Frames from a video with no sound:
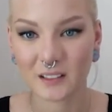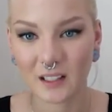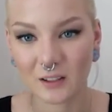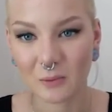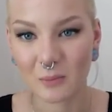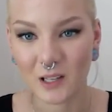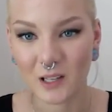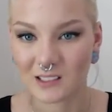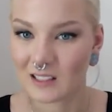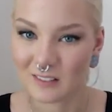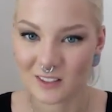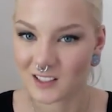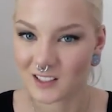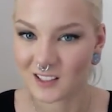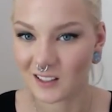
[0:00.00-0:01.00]
makes
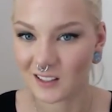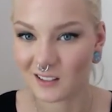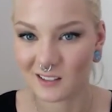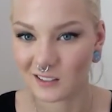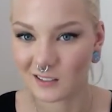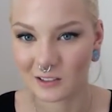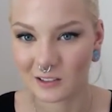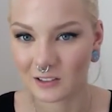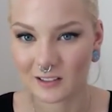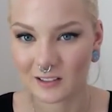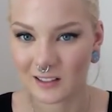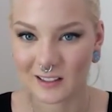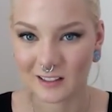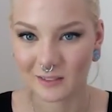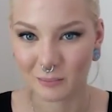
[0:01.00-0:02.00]
everything else look
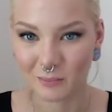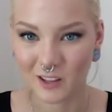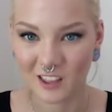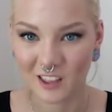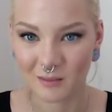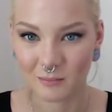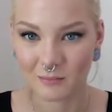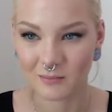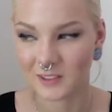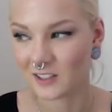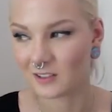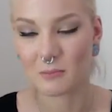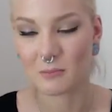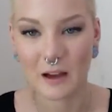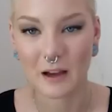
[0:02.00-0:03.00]
kind of meh. It
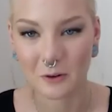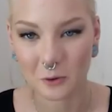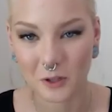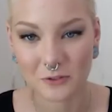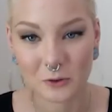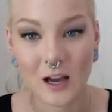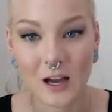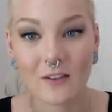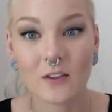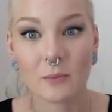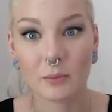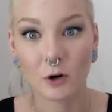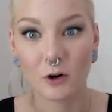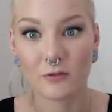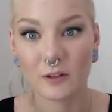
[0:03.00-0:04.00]
doesn't matter if you have the
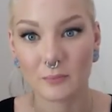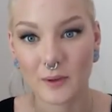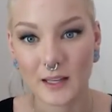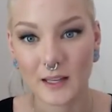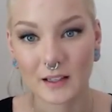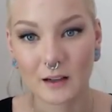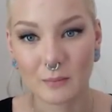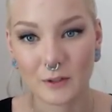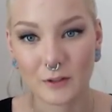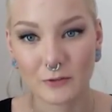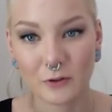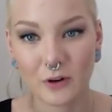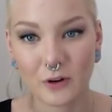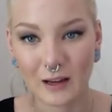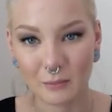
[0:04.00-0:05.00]
perfect makeup, if
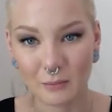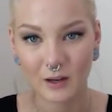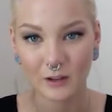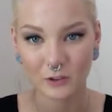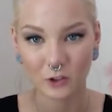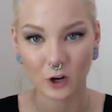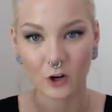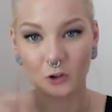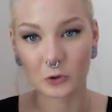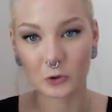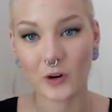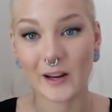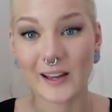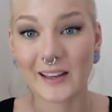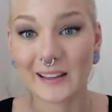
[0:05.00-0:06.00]
your eyebrows are
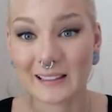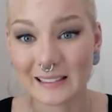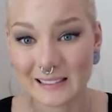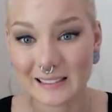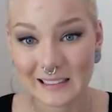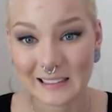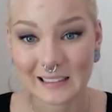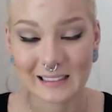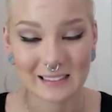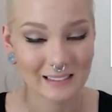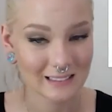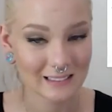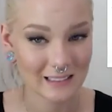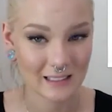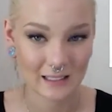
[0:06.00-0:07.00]
crazy,
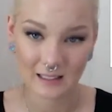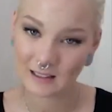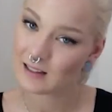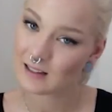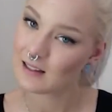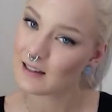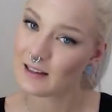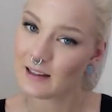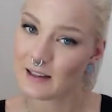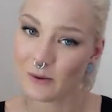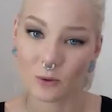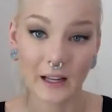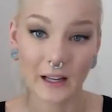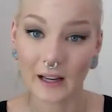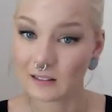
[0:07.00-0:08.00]
it will
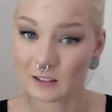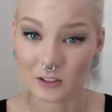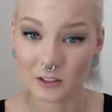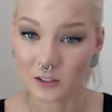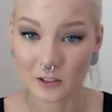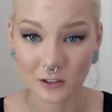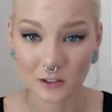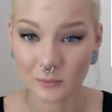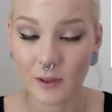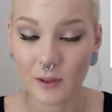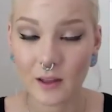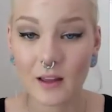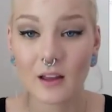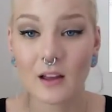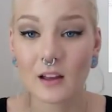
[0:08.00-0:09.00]
not look good.
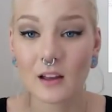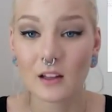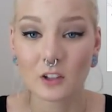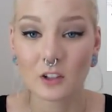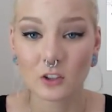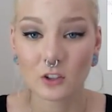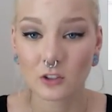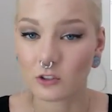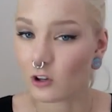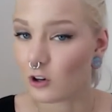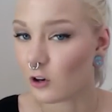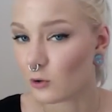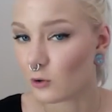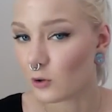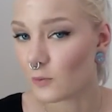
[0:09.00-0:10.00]

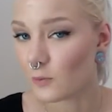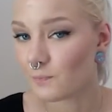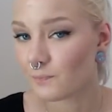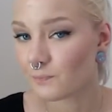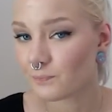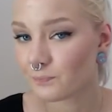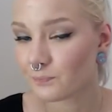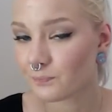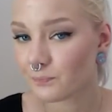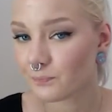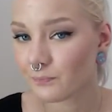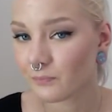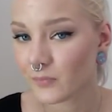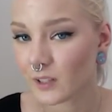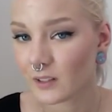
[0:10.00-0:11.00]
So
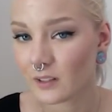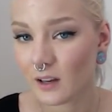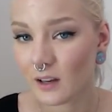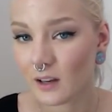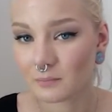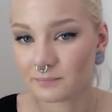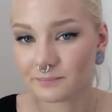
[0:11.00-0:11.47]
yeah,